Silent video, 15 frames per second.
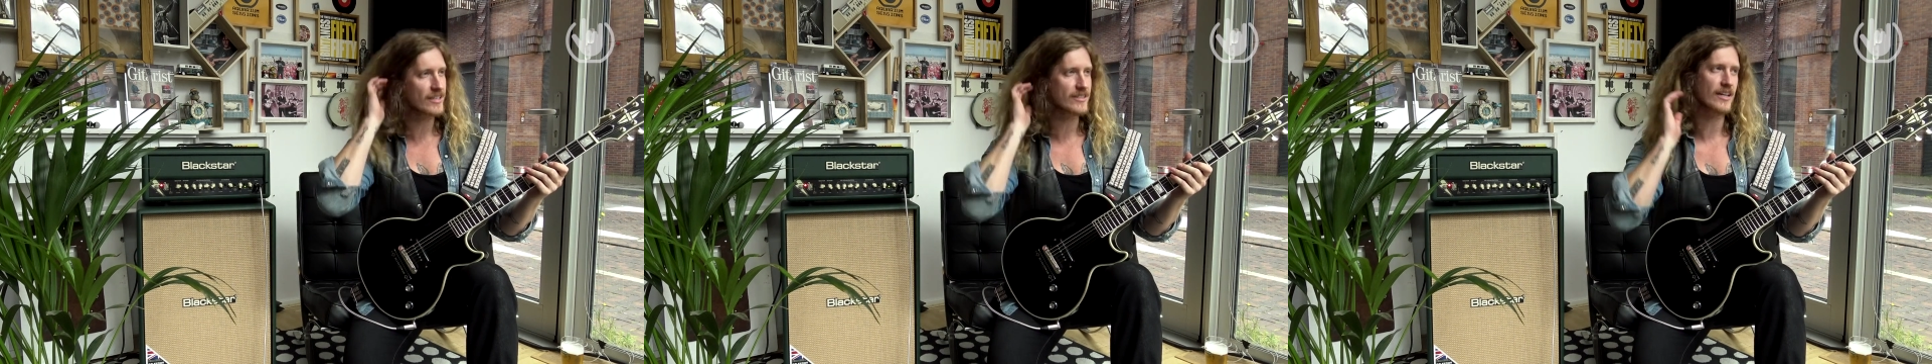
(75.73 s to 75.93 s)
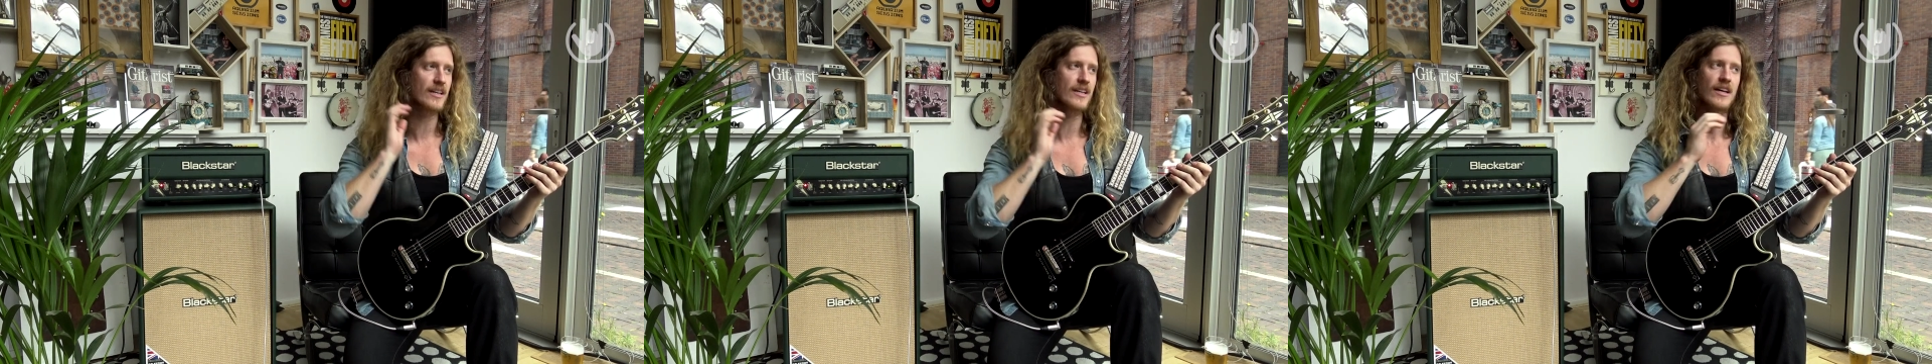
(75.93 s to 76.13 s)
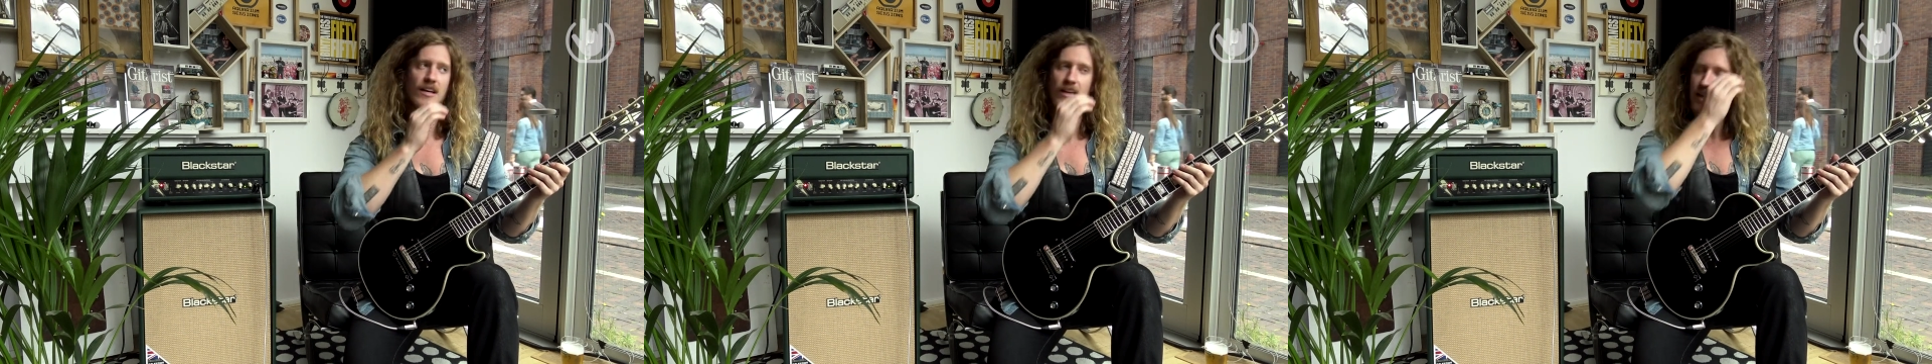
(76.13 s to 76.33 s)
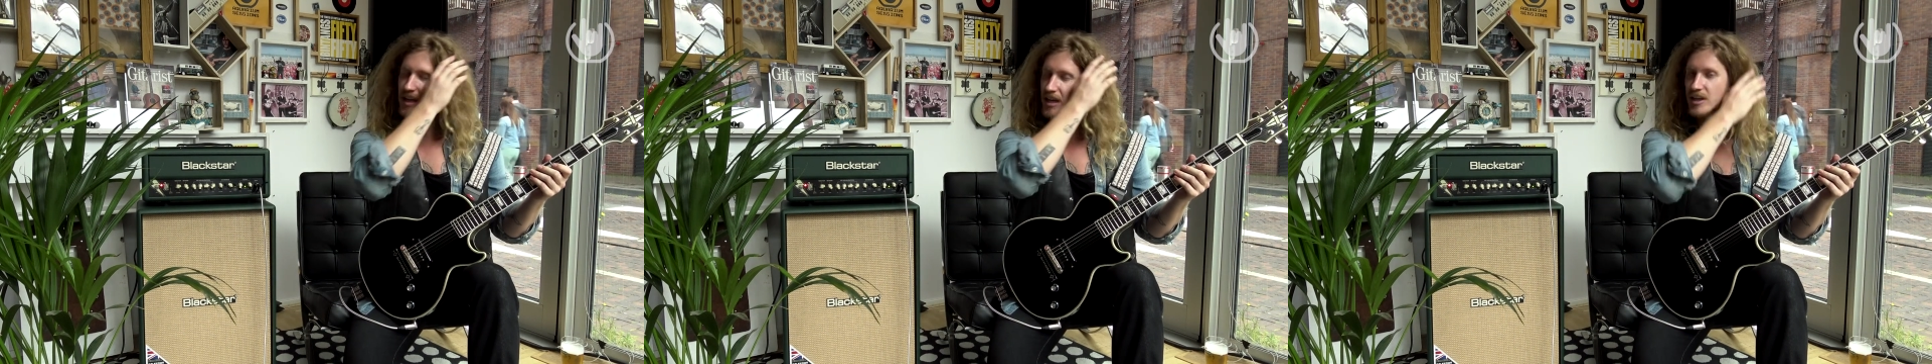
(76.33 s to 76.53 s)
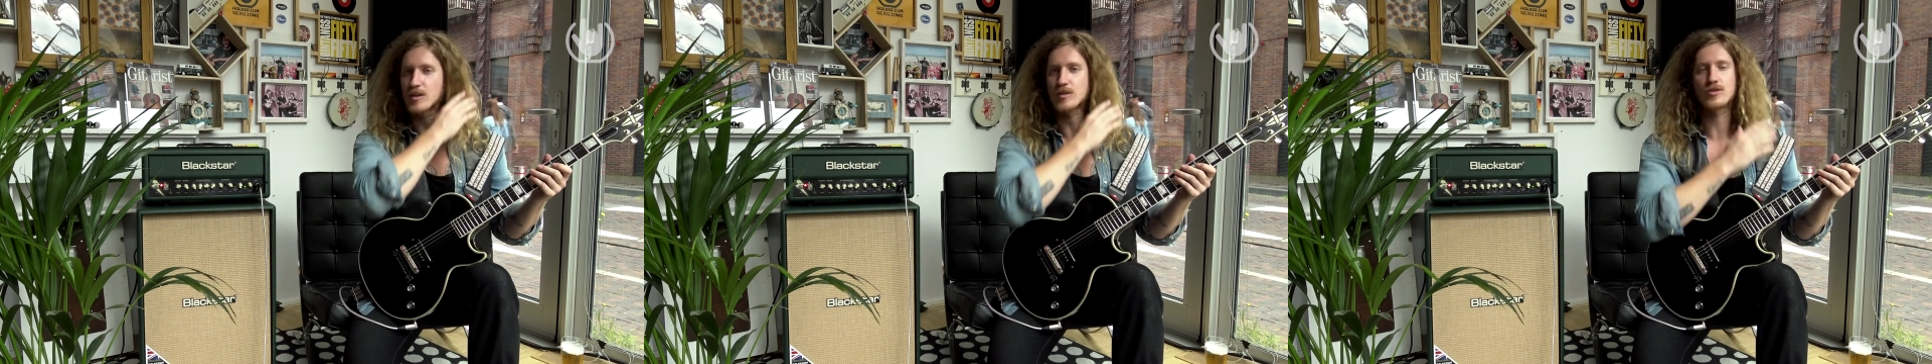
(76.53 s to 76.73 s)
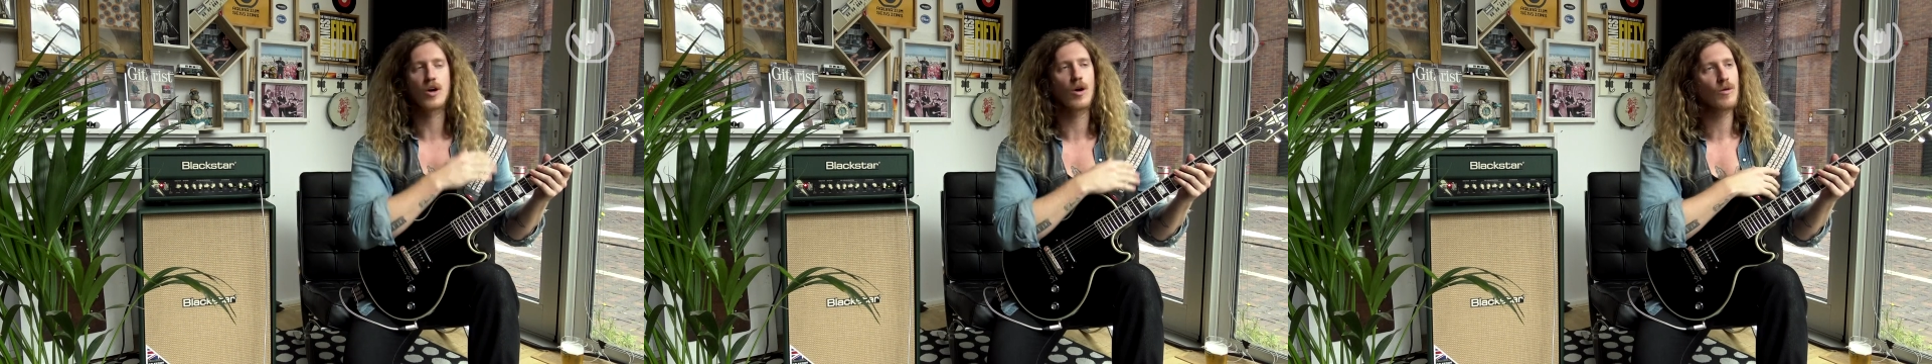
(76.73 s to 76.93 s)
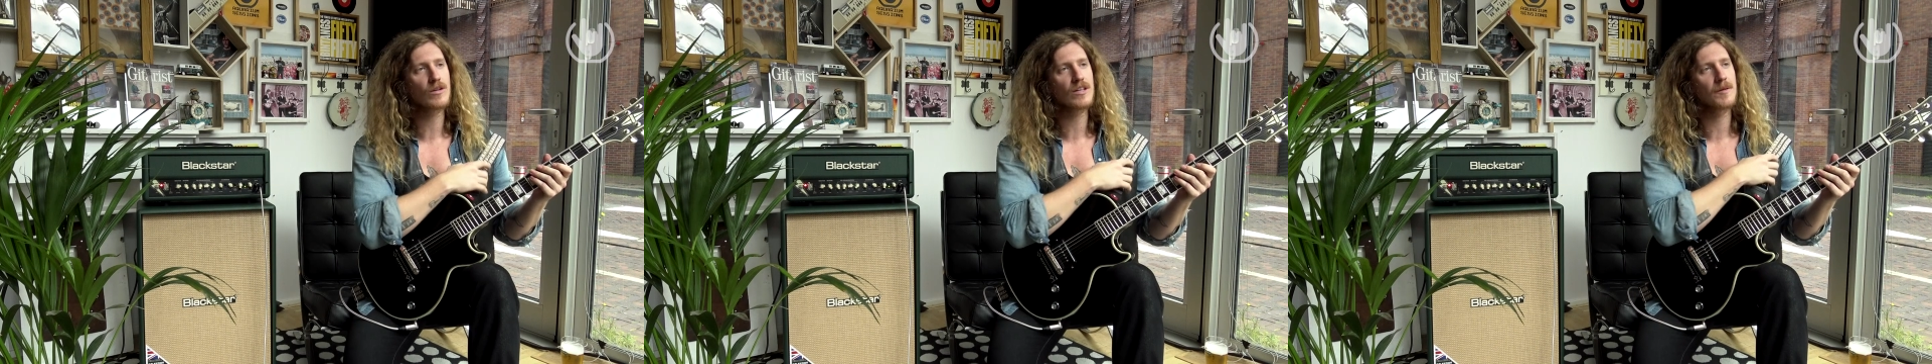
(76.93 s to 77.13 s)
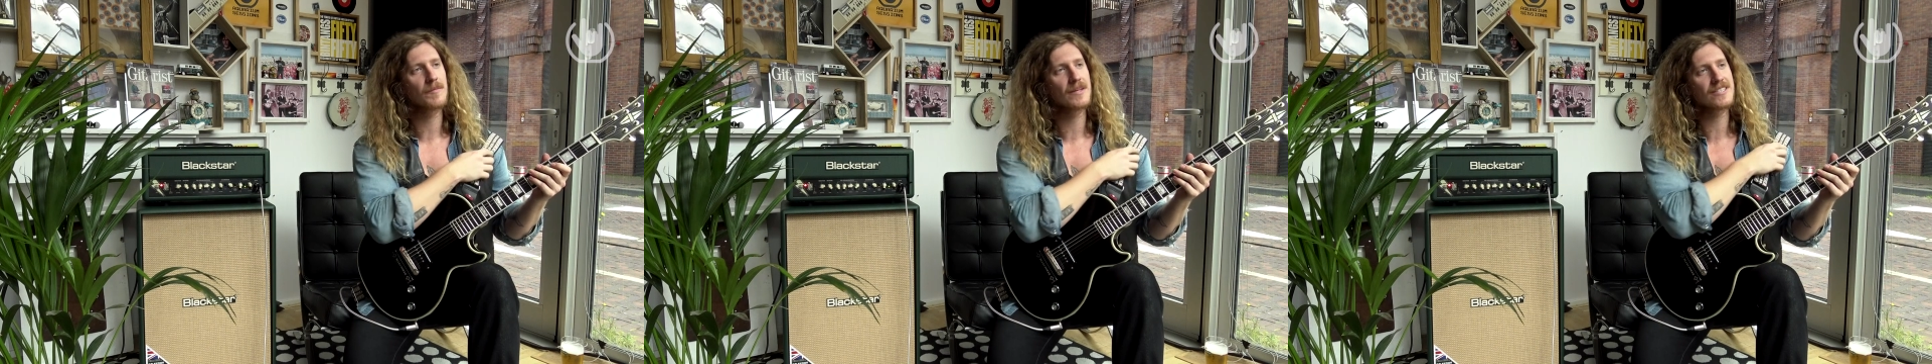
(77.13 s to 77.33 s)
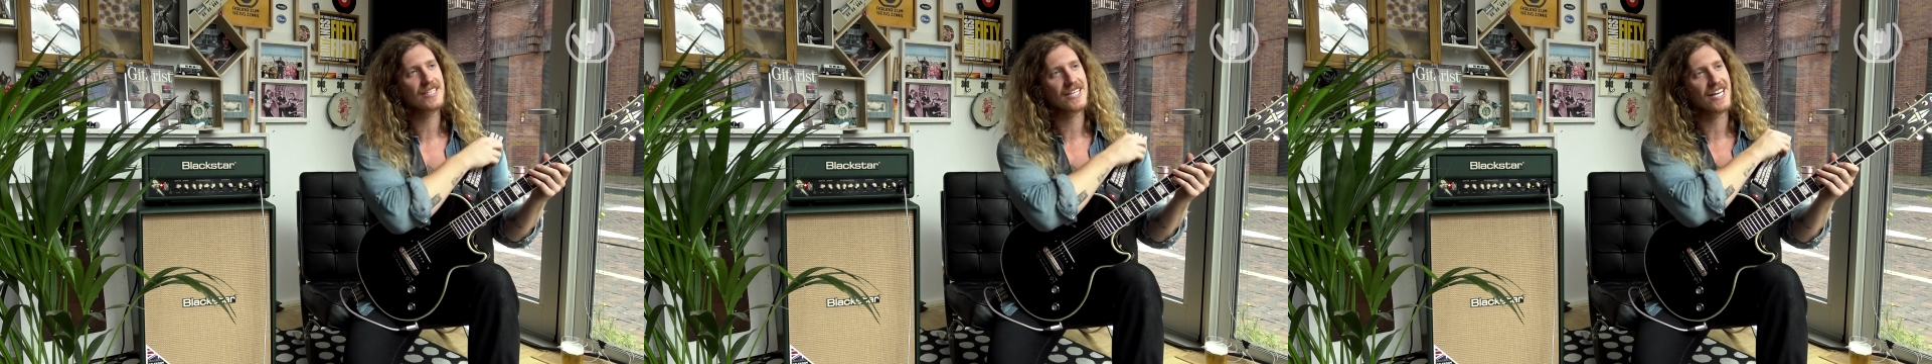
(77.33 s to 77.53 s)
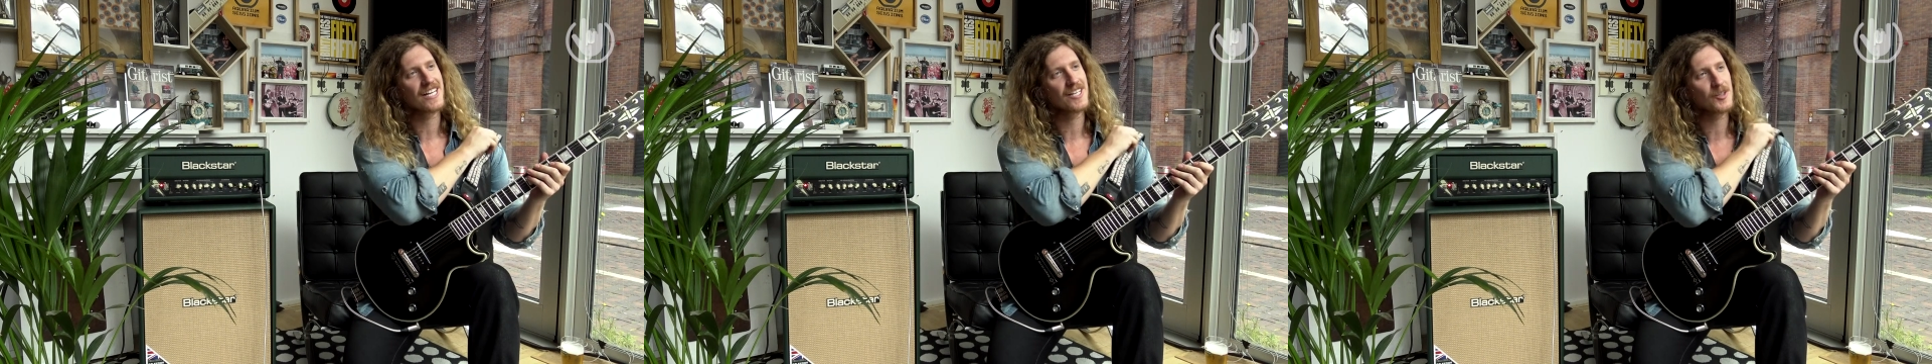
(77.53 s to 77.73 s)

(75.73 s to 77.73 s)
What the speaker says: said, "You're totally missing it.